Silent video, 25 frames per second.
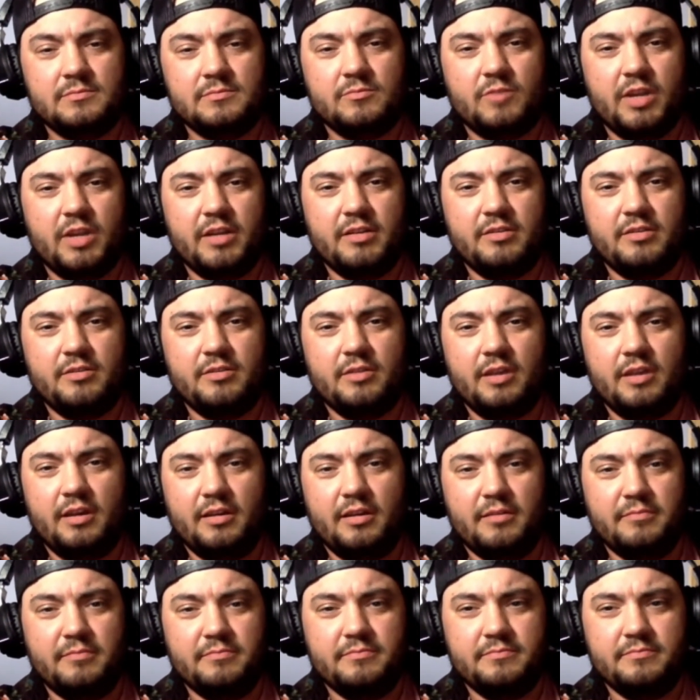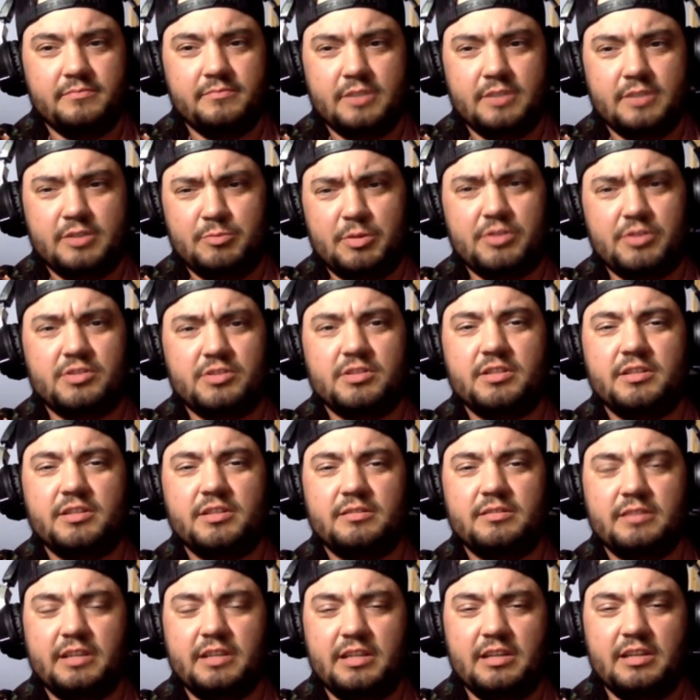right?
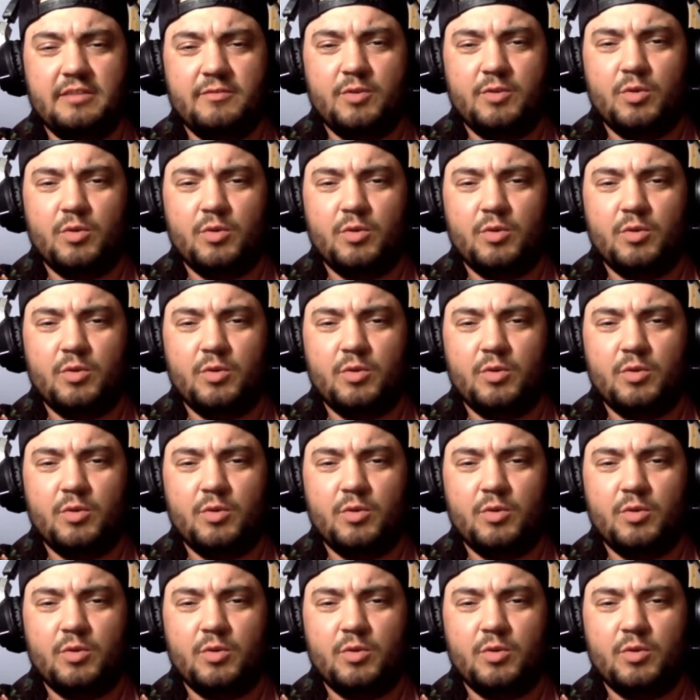Especially like if